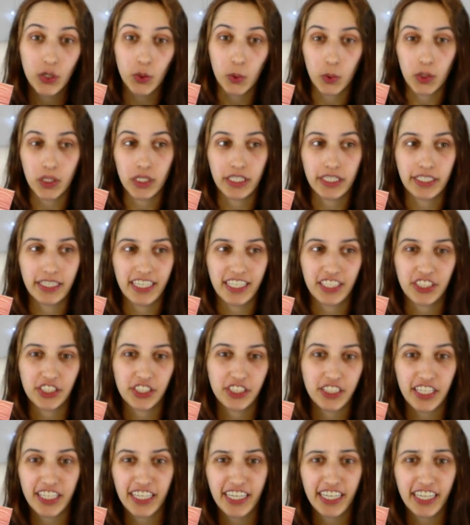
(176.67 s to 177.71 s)
or
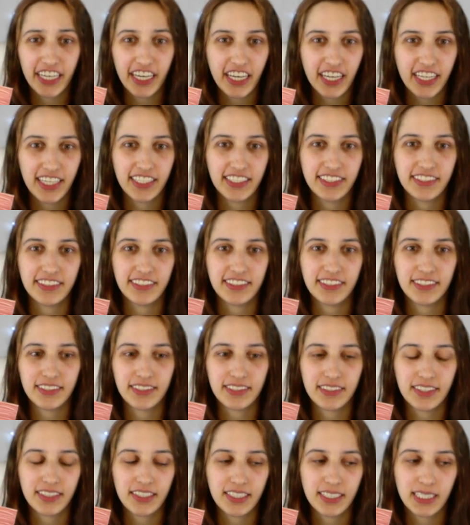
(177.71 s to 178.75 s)
Nestlé as
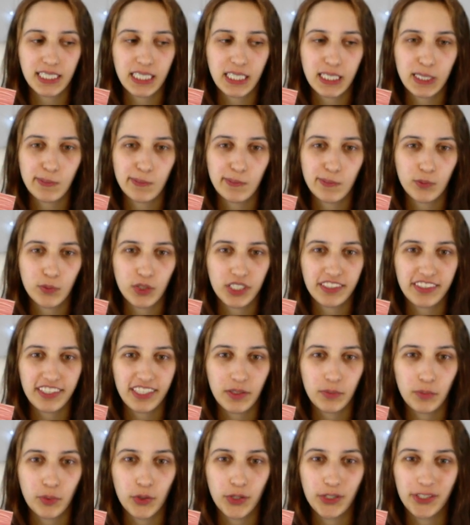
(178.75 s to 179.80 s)
we say
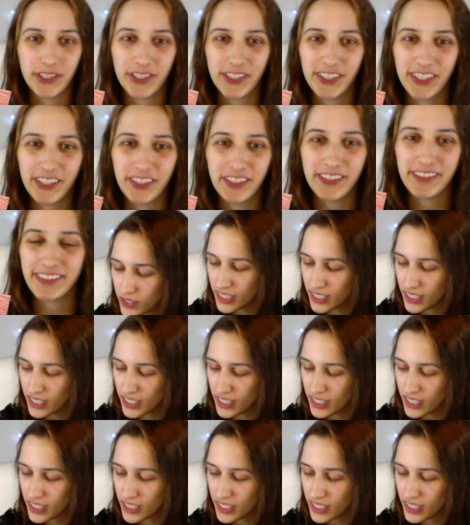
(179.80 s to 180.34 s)
in Portugal.